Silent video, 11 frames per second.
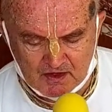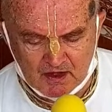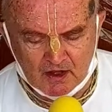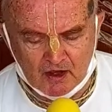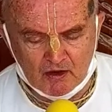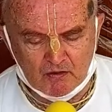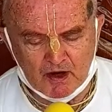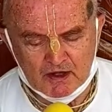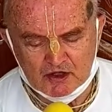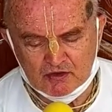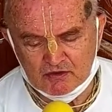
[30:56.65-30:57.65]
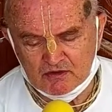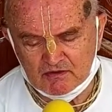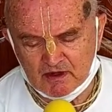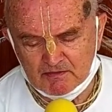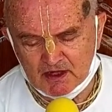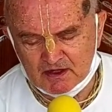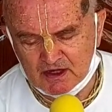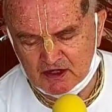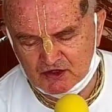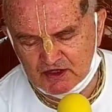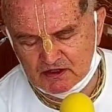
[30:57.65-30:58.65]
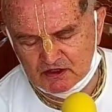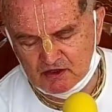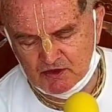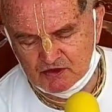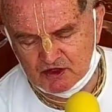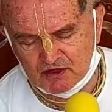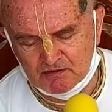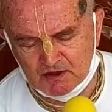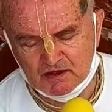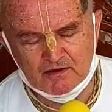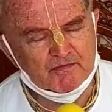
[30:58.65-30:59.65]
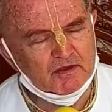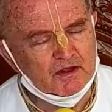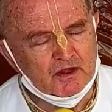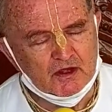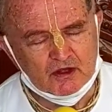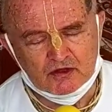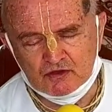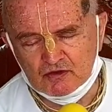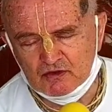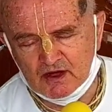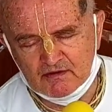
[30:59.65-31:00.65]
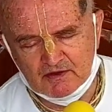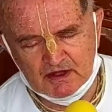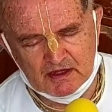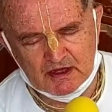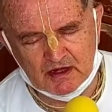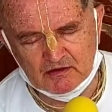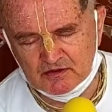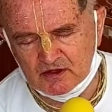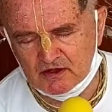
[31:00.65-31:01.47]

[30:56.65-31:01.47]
why should Dhruva Maharaj take so much trouble to have an encounter